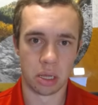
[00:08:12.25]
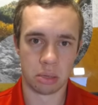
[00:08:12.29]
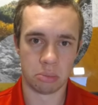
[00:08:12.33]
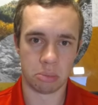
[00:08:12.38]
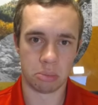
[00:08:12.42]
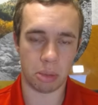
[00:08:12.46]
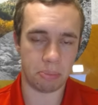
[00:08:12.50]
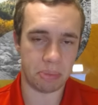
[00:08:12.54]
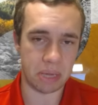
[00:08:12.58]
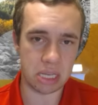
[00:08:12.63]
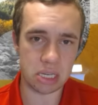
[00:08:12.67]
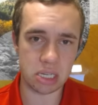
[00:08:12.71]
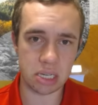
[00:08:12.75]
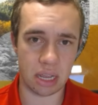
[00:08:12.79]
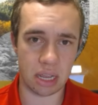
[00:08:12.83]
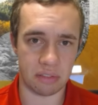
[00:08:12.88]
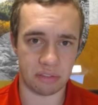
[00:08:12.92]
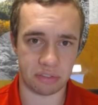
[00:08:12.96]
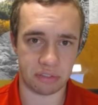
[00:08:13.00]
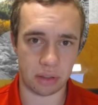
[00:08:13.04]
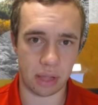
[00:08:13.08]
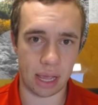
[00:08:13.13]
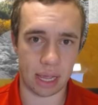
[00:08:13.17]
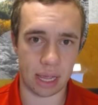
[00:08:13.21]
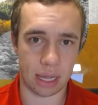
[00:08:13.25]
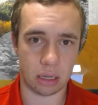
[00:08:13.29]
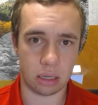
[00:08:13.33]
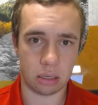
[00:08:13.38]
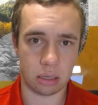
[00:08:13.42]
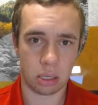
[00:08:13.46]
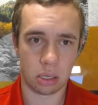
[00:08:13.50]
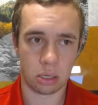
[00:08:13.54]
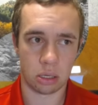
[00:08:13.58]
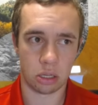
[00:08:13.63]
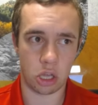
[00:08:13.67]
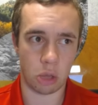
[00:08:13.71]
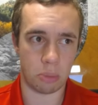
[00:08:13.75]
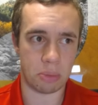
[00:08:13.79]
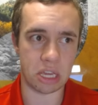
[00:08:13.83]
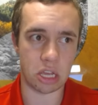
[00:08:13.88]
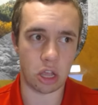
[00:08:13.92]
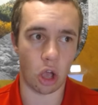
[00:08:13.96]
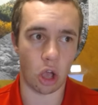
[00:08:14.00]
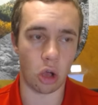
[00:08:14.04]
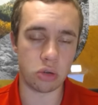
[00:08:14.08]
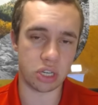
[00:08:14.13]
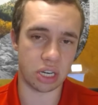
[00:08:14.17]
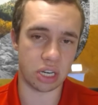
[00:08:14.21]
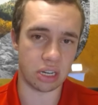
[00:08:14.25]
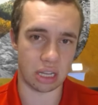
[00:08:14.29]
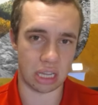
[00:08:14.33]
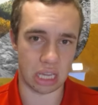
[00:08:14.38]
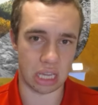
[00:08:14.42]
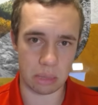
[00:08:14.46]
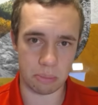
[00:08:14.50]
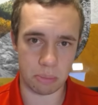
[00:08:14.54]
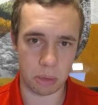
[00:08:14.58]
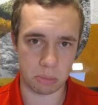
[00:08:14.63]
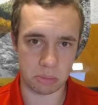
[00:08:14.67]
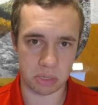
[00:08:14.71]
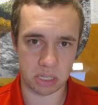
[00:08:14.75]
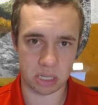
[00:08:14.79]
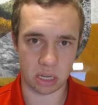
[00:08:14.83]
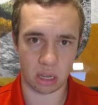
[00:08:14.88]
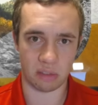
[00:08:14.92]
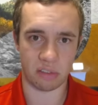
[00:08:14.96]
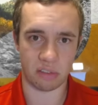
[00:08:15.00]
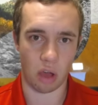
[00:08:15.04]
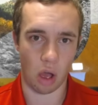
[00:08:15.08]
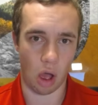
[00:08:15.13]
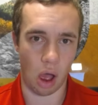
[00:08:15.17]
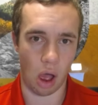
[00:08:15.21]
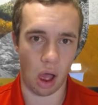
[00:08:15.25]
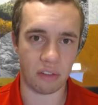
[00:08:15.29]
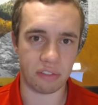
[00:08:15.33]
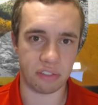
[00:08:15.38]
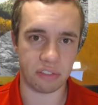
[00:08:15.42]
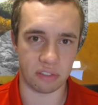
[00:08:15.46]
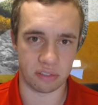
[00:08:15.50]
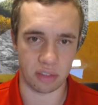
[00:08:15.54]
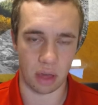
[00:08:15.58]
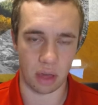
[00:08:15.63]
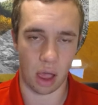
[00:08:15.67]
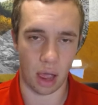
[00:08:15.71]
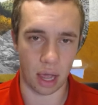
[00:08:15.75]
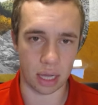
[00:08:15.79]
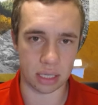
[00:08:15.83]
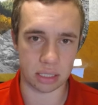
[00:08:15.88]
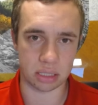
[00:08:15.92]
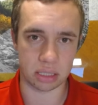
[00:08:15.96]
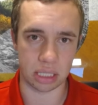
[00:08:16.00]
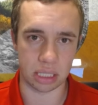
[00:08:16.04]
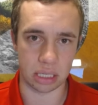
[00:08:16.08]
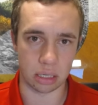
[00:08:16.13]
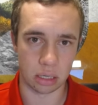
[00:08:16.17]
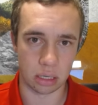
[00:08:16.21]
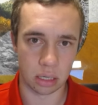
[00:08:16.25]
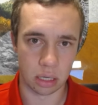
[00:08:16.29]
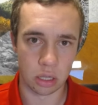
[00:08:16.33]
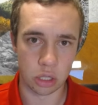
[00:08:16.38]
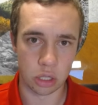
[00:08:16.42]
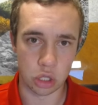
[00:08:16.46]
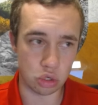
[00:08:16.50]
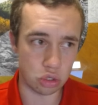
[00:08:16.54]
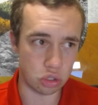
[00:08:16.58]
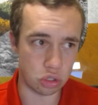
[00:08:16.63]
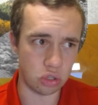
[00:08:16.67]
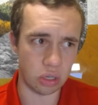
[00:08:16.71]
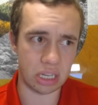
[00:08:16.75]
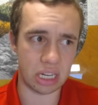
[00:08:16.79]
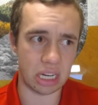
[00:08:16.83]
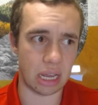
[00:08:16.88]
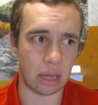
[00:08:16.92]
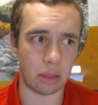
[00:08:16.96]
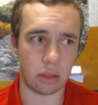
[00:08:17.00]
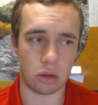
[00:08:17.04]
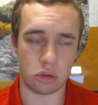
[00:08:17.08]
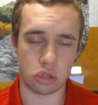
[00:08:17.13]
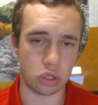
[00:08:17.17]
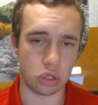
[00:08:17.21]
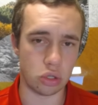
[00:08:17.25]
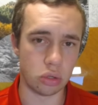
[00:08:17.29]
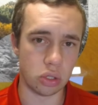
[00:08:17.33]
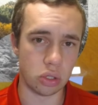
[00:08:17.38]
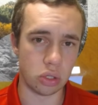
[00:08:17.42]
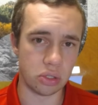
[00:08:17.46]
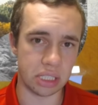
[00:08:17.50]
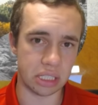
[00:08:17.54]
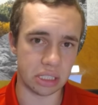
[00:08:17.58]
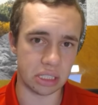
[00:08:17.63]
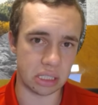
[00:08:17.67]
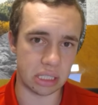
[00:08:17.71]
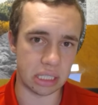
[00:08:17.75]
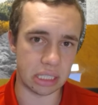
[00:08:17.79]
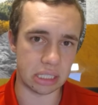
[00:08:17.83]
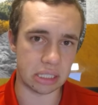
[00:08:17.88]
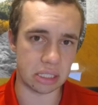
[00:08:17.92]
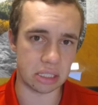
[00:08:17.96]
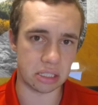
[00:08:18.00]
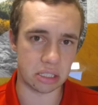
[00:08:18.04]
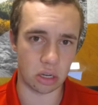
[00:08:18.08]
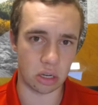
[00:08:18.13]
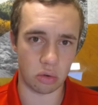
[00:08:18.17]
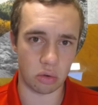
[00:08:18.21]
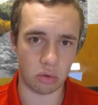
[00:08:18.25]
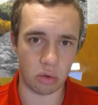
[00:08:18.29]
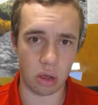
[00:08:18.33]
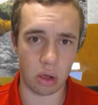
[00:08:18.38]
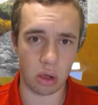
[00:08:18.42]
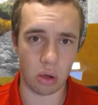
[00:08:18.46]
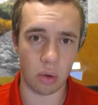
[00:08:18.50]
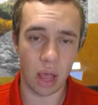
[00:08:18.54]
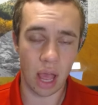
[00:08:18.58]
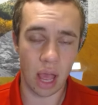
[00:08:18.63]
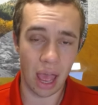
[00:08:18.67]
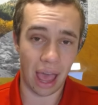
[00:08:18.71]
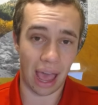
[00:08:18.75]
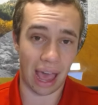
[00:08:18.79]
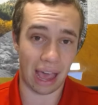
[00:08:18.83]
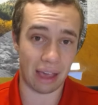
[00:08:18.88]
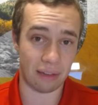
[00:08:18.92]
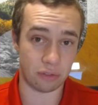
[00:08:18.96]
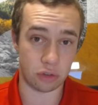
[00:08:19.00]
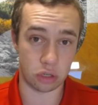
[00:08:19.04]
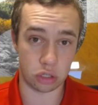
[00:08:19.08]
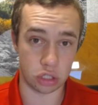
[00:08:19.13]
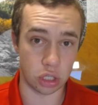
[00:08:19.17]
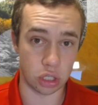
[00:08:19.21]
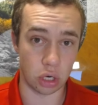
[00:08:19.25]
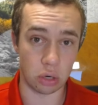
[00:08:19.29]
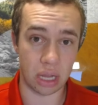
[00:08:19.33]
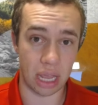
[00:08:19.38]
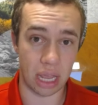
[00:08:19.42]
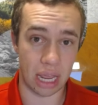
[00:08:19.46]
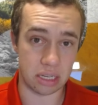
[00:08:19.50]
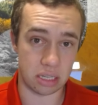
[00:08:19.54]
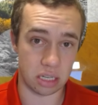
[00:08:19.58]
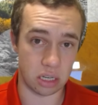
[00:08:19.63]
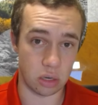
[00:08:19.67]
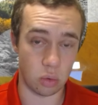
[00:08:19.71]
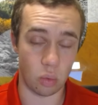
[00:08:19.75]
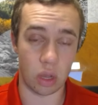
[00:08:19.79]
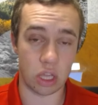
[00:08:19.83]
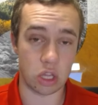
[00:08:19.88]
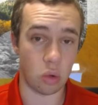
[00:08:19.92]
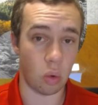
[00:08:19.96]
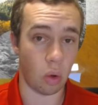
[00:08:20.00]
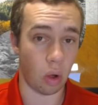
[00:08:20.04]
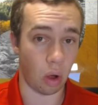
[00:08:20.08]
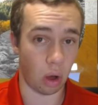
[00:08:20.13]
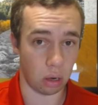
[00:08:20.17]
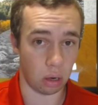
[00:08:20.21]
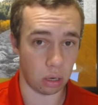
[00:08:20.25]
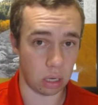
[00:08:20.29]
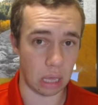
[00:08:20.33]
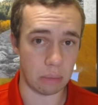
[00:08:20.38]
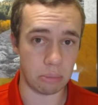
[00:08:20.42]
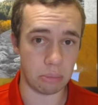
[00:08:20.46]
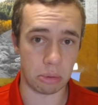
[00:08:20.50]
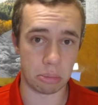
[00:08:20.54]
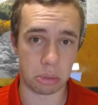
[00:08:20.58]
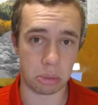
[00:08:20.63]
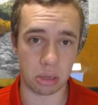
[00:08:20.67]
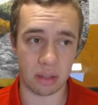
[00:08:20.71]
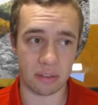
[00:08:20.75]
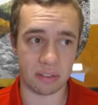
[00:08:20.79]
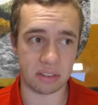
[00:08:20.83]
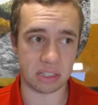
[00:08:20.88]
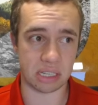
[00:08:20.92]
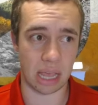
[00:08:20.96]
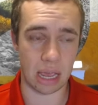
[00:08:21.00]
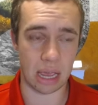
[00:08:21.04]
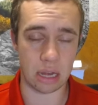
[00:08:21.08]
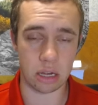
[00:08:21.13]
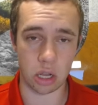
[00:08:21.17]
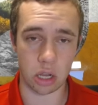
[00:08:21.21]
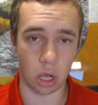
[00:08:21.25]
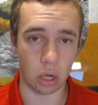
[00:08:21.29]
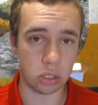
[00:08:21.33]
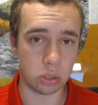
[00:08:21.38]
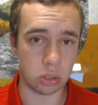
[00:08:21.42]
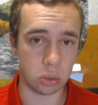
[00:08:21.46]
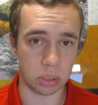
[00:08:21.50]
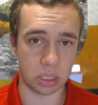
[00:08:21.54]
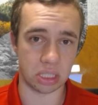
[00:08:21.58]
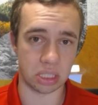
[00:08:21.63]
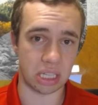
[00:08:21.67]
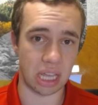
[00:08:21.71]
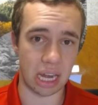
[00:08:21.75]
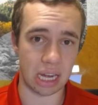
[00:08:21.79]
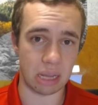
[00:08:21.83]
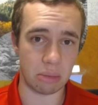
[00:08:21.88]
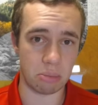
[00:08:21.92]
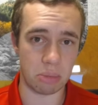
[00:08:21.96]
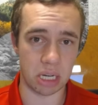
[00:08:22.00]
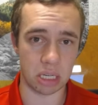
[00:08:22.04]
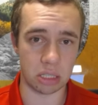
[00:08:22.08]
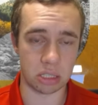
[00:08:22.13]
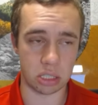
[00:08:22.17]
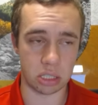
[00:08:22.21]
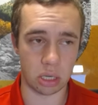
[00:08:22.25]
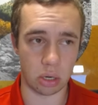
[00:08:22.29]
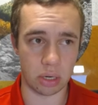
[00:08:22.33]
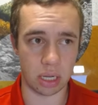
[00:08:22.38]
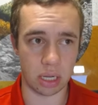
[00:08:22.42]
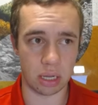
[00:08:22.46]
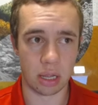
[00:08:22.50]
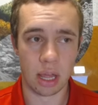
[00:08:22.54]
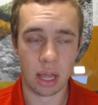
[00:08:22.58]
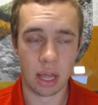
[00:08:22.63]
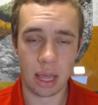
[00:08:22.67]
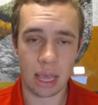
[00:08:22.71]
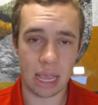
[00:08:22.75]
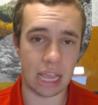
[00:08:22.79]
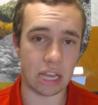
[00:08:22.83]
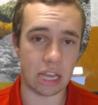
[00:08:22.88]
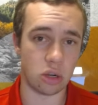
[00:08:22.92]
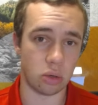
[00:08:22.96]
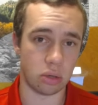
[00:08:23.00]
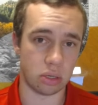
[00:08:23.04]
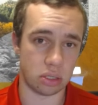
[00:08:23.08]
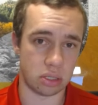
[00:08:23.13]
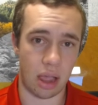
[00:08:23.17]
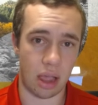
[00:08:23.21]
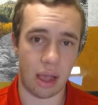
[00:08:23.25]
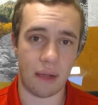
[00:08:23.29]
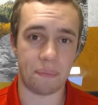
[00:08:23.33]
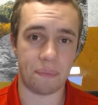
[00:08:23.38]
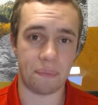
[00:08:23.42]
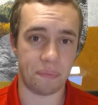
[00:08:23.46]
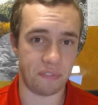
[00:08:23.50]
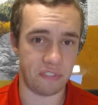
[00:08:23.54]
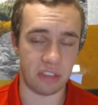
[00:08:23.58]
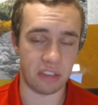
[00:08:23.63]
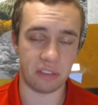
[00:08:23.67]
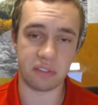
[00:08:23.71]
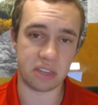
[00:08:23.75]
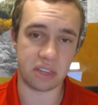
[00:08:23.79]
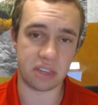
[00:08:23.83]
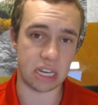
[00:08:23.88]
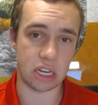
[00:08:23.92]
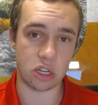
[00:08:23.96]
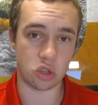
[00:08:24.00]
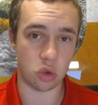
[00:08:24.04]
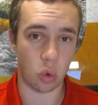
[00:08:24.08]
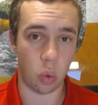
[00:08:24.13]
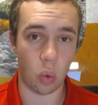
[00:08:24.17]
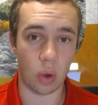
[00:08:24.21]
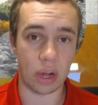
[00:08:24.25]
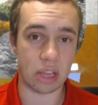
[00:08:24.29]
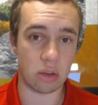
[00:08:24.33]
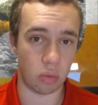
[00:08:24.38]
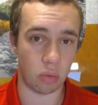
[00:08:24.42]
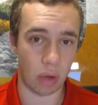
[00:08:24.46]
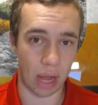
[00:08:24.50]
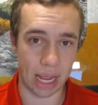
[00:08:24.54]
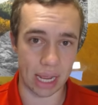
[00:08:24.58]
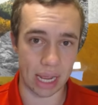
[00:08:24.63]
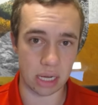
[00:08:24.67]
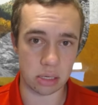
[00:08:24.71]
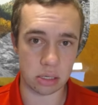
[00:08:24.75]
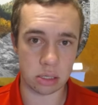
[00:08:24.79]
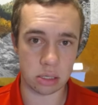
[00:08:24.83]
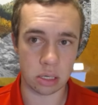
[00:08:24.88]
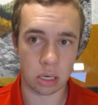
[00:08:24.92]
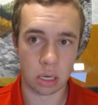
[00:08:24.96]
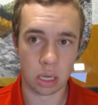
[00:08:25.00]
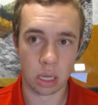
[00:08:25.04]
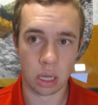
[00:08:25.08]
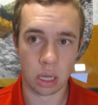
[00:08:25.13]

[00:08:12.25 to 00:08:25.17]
But PJ Fleck could be coaching to keep himself off of the hot seat. You string together 2 losing seasons in a row after showcasing what you are capable of as a head coach, which is getting Minnesota into a top 15, 20 range